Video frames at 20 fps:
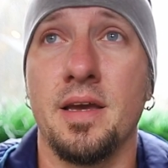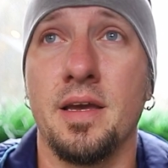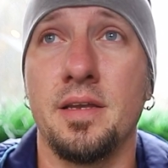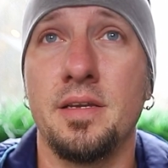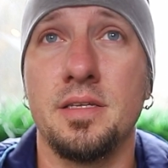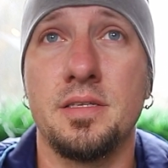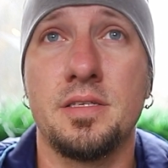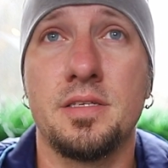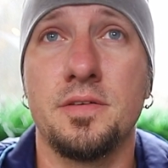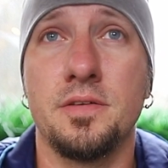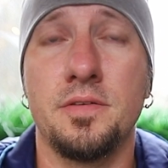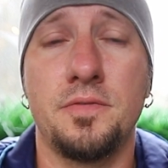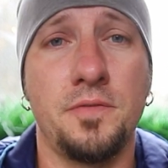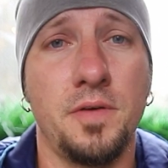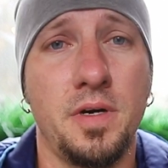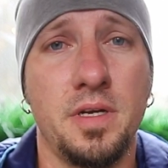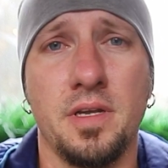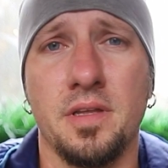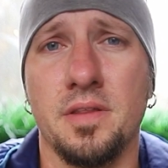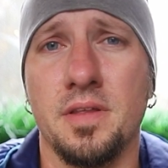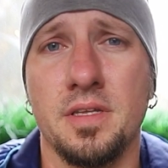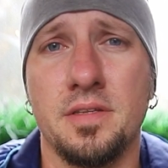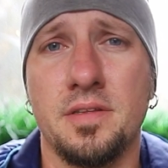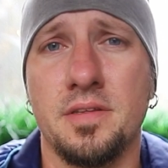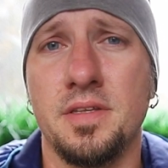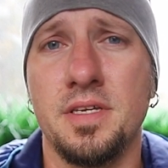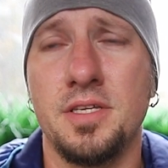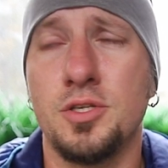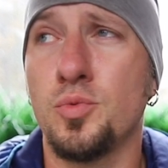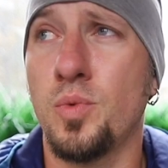And it's funny that
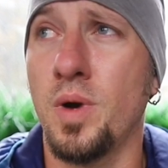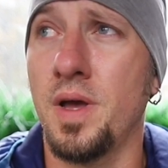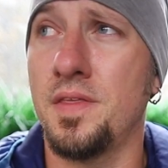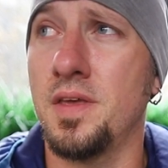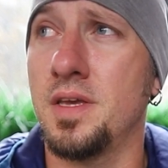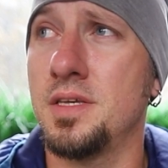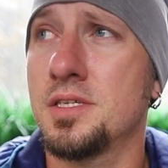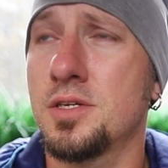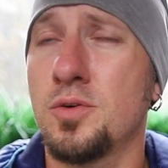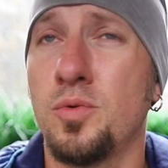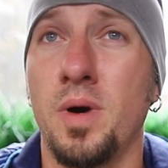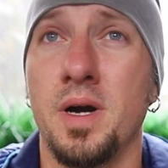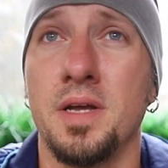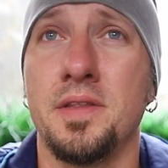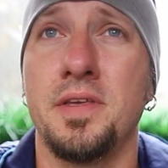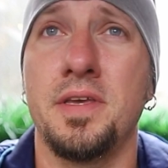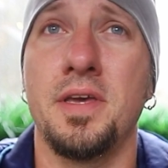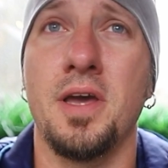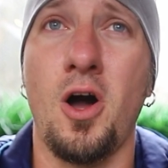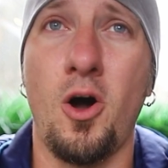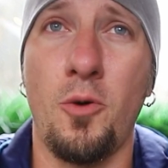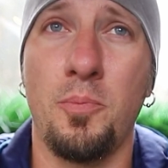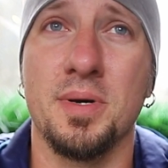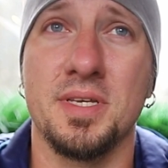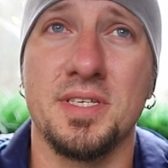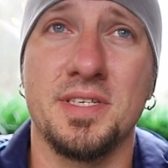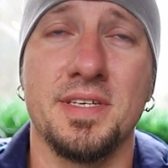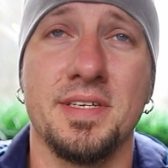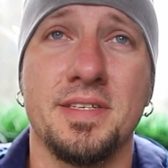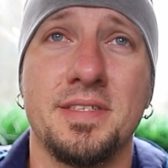this weather is quite the
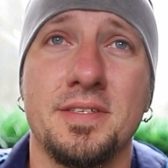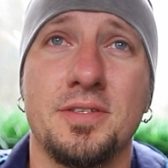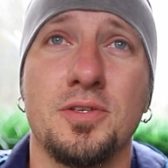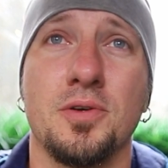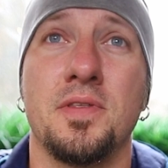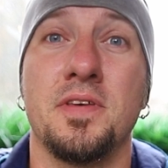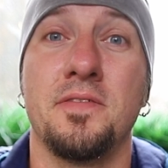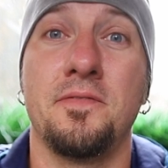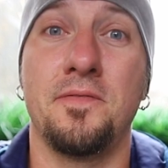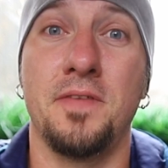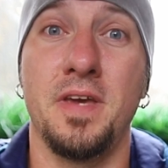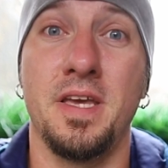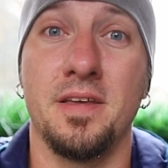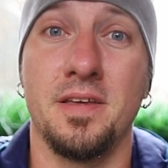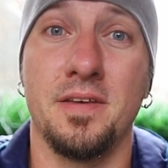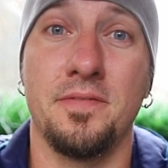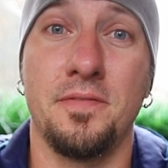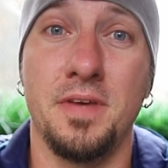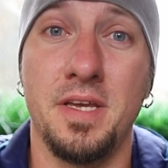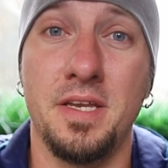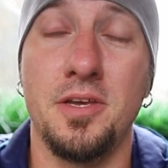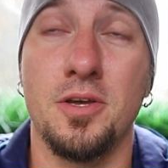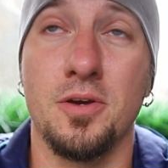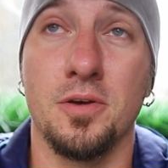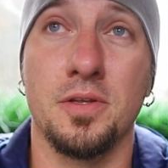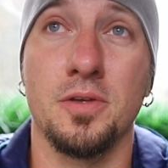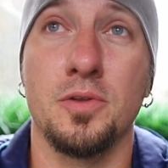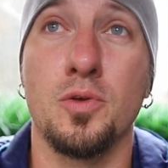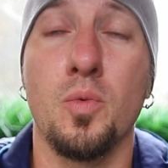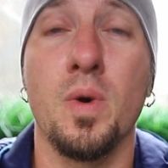opposite to the
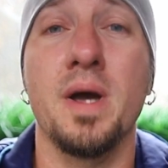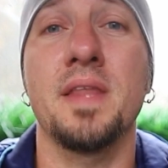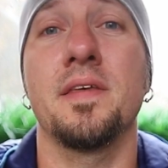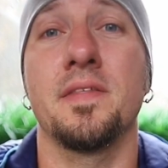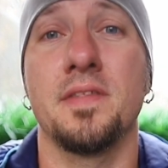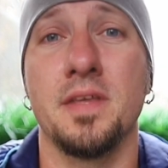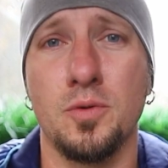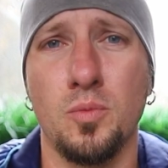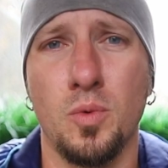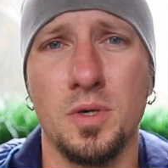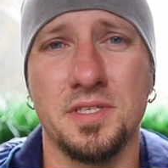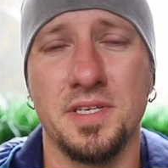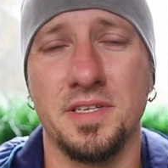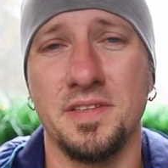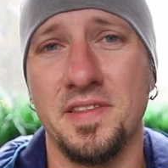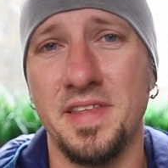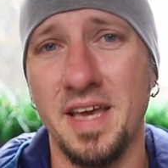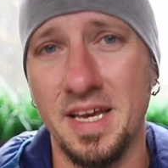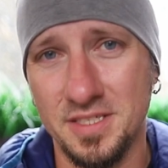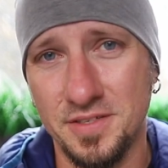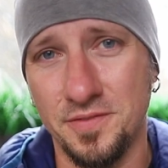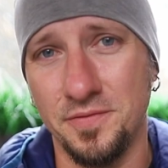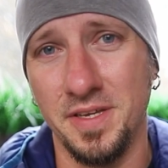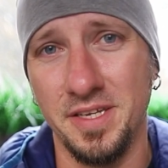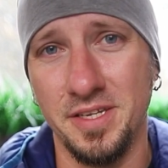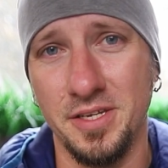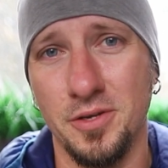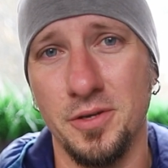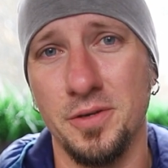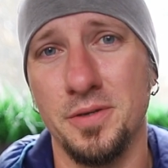video, to the weather that was in that
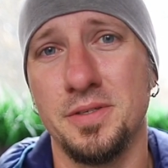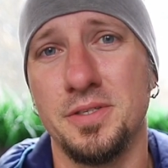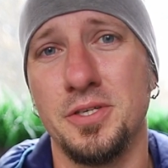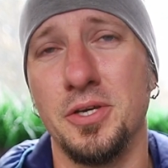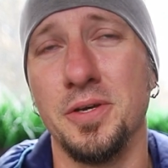video,